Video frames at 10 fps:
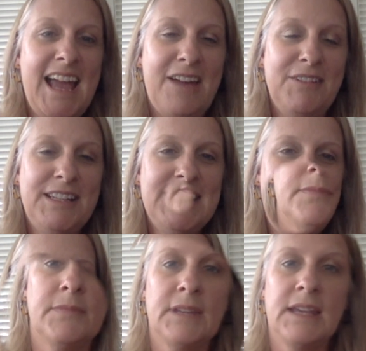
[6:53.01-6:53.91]
Have a good
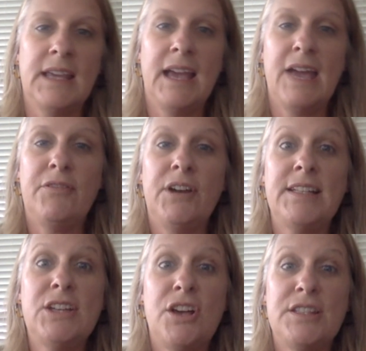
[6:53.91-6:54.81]
day. I
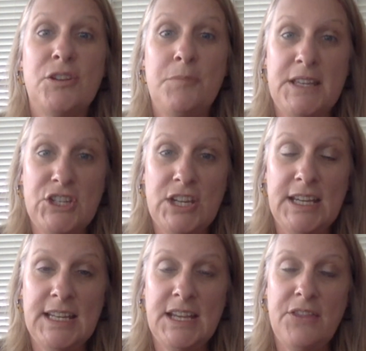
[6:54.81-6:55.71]
forgot to also
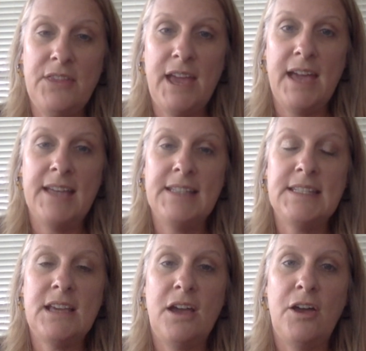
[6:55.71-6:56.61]
mention
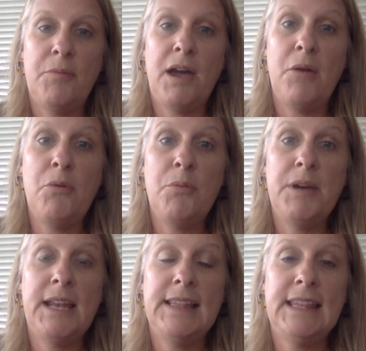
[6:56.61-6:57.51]
that I will
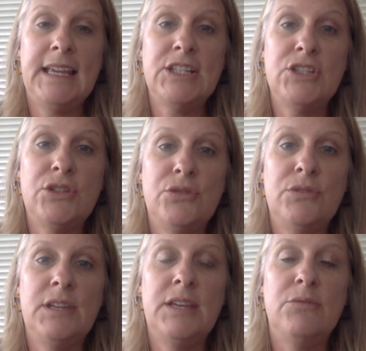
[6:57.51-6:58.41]
put a link to
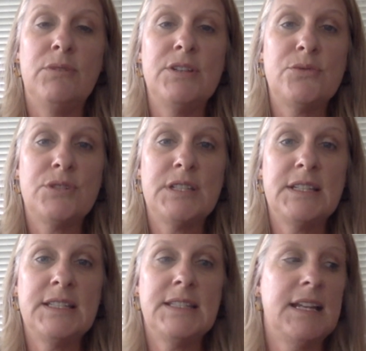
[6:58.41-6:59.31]
the
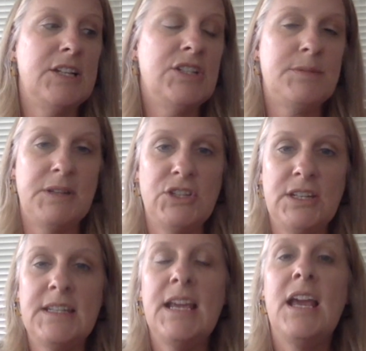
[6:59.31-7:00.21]
resources that I just
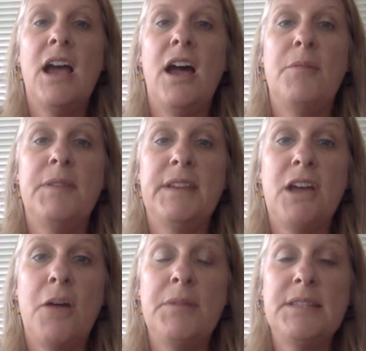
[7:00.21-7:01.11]
mentioned in the
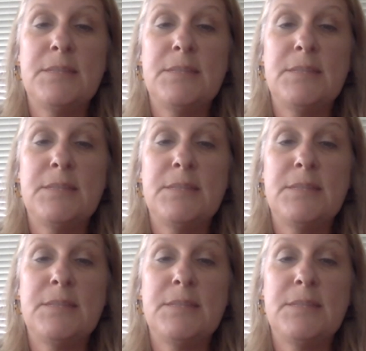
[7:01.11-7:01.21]
comments